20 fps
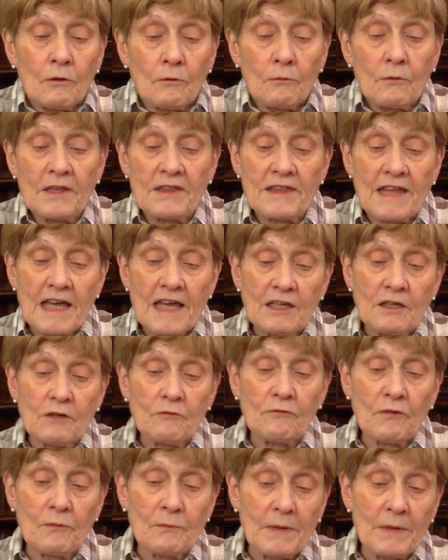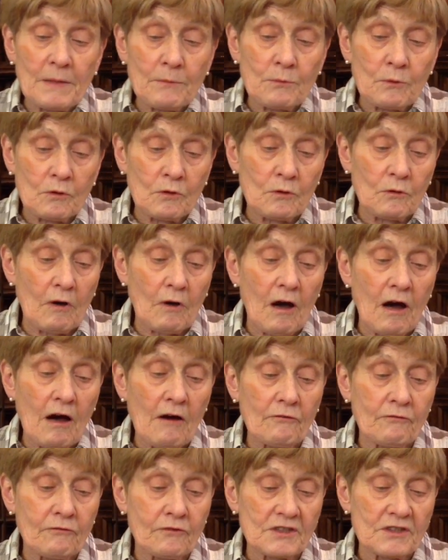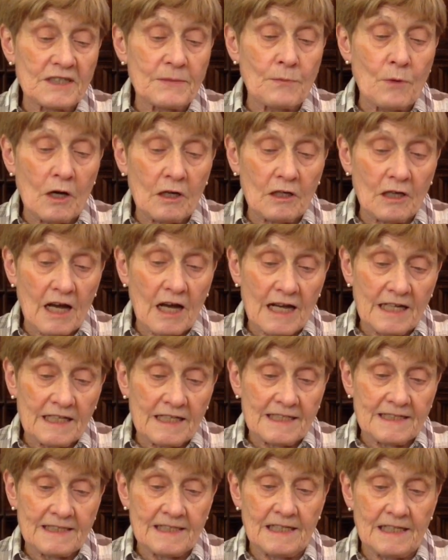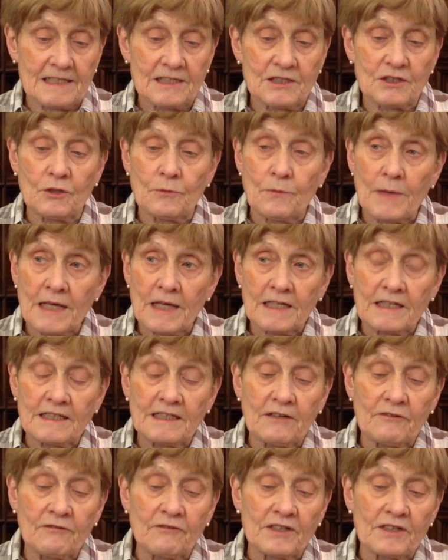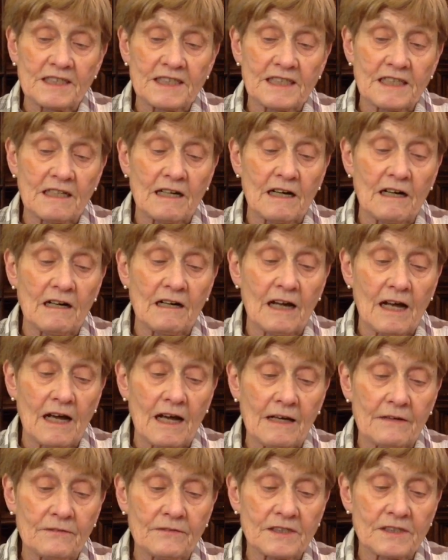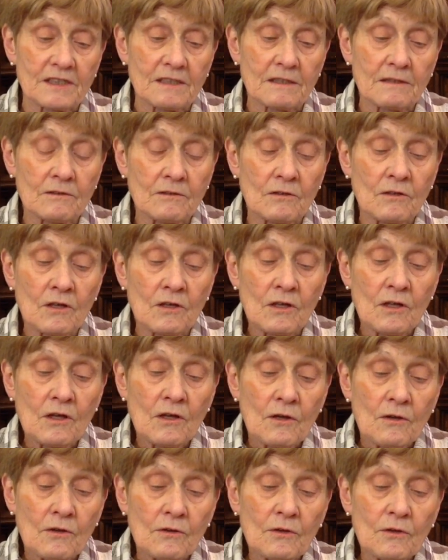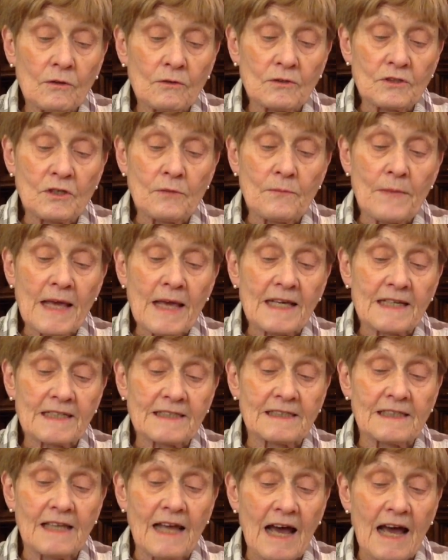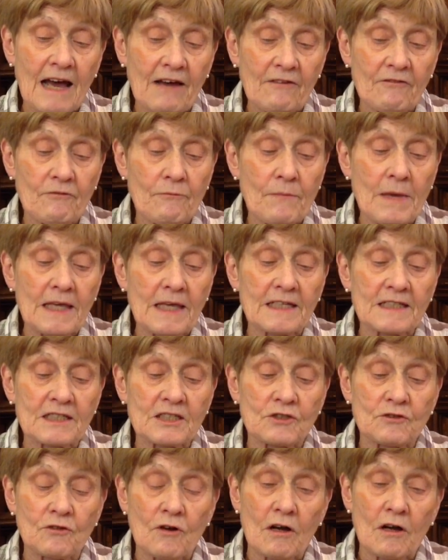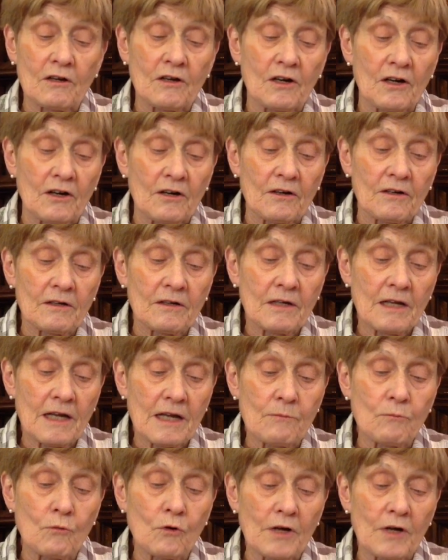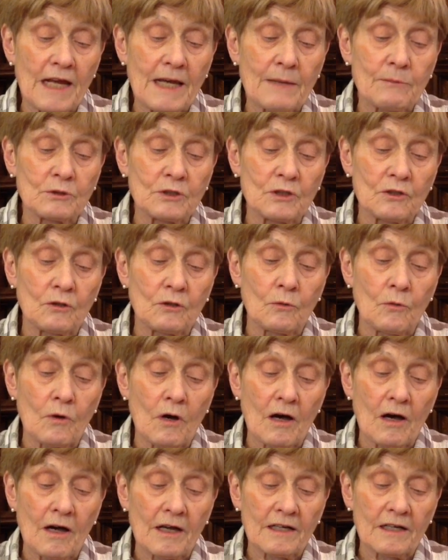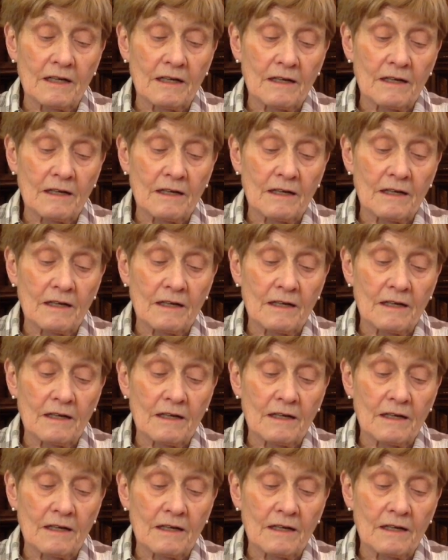We thank you for people who offer small kindnesses to make a difference in our lives. Those who make us laugh make us stronger and more able to go on.